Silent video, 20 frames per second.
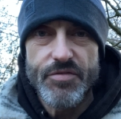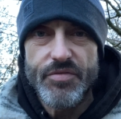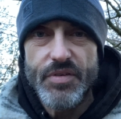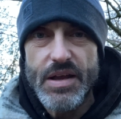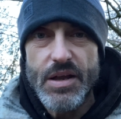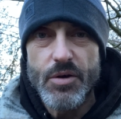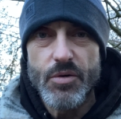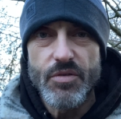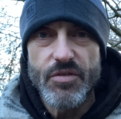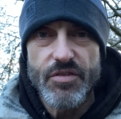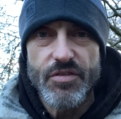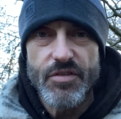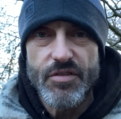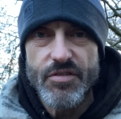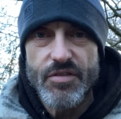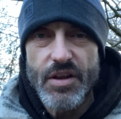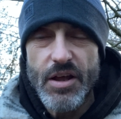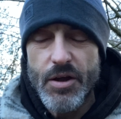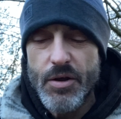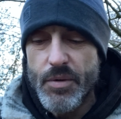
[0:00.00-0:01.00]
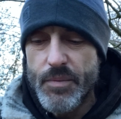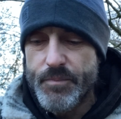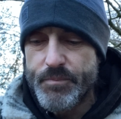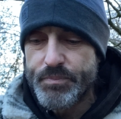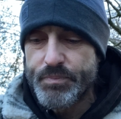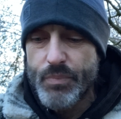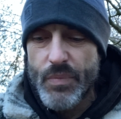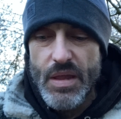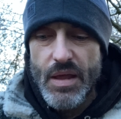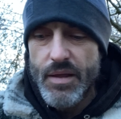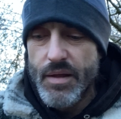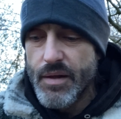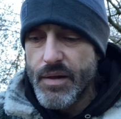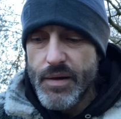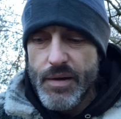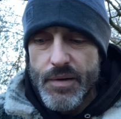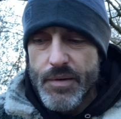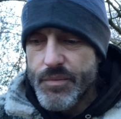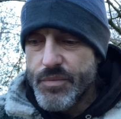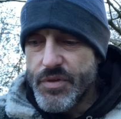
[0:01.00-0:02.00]
fields. There's no
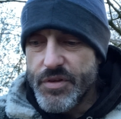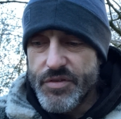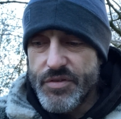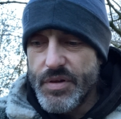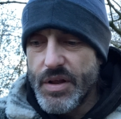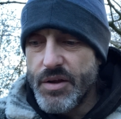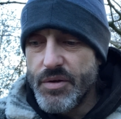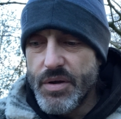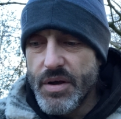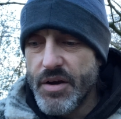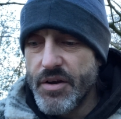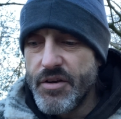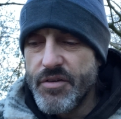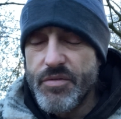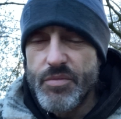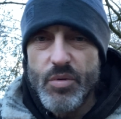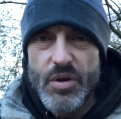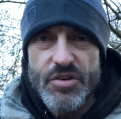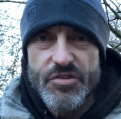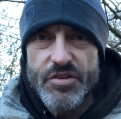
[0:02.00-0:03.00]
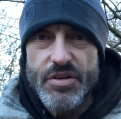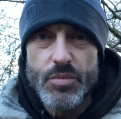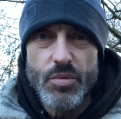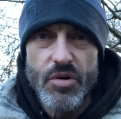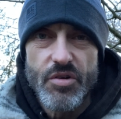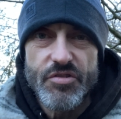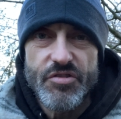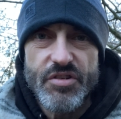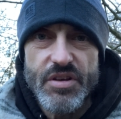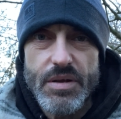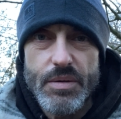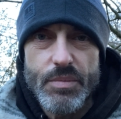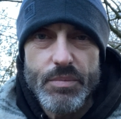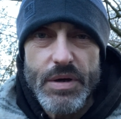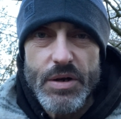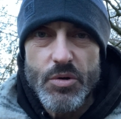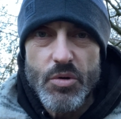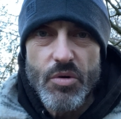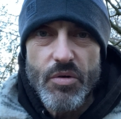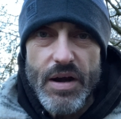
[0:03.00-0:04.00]
there's no kind of wishy-washy
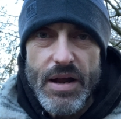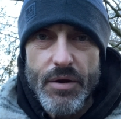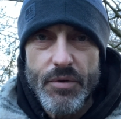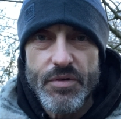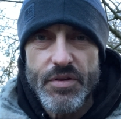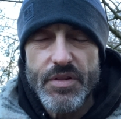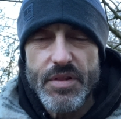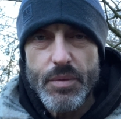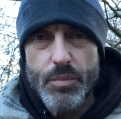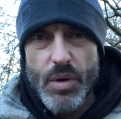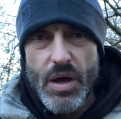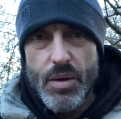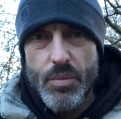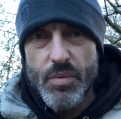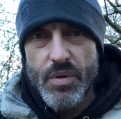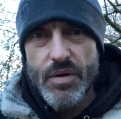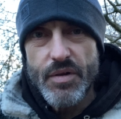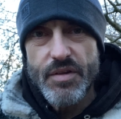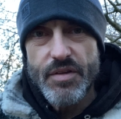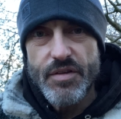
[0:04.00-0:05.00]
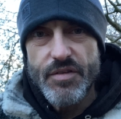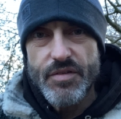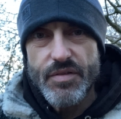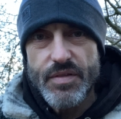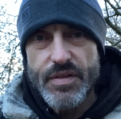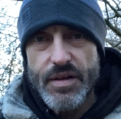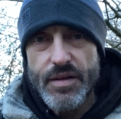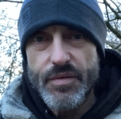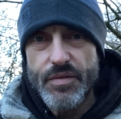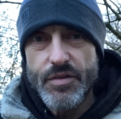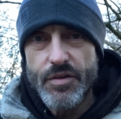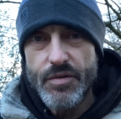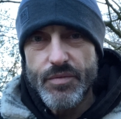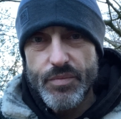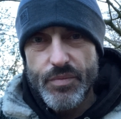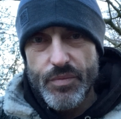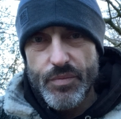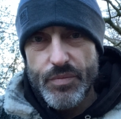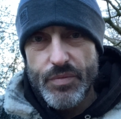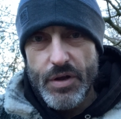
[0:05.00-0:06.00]
middle ground at the moment. The, the,
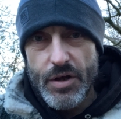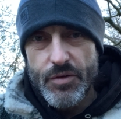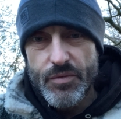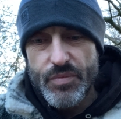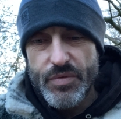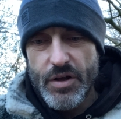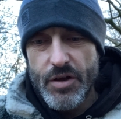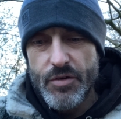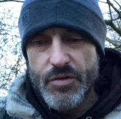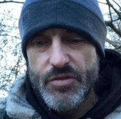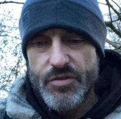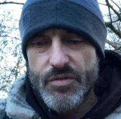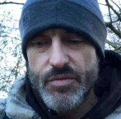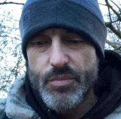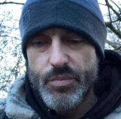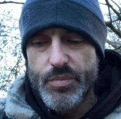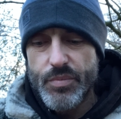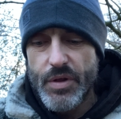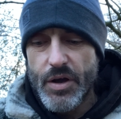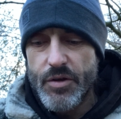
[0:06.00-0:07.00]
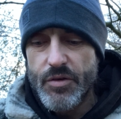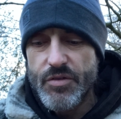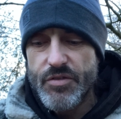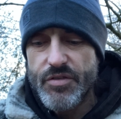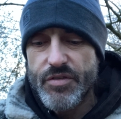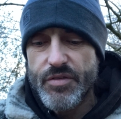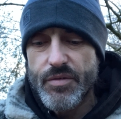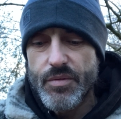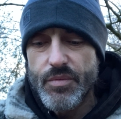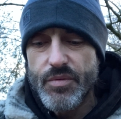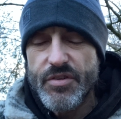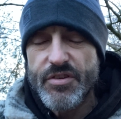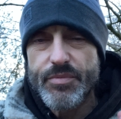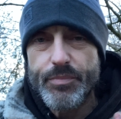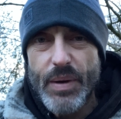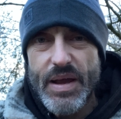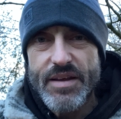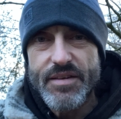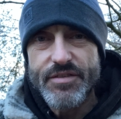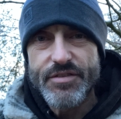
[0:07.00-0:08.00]
the, those, those
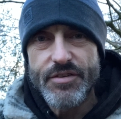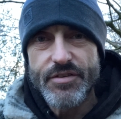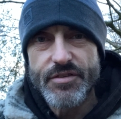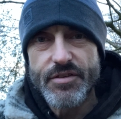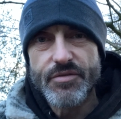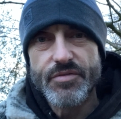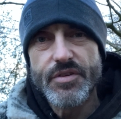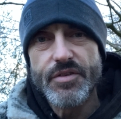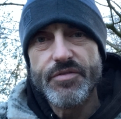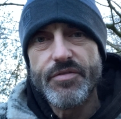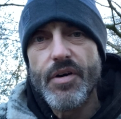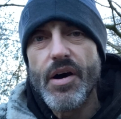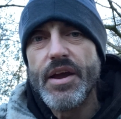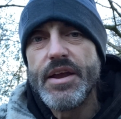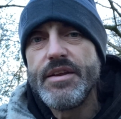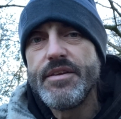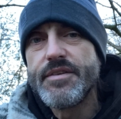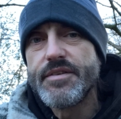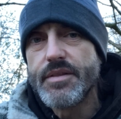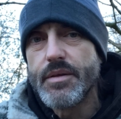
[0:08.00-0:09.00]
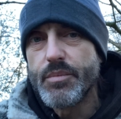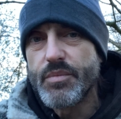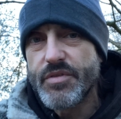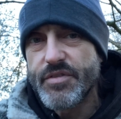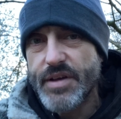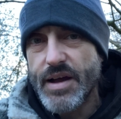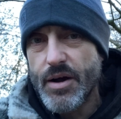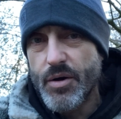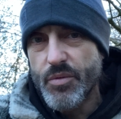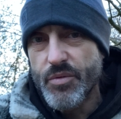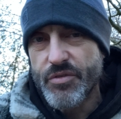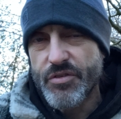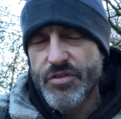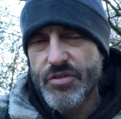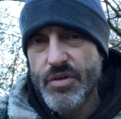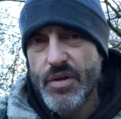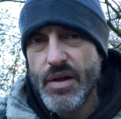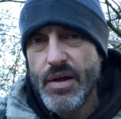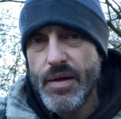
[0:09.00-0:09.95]
spaces have defined themselves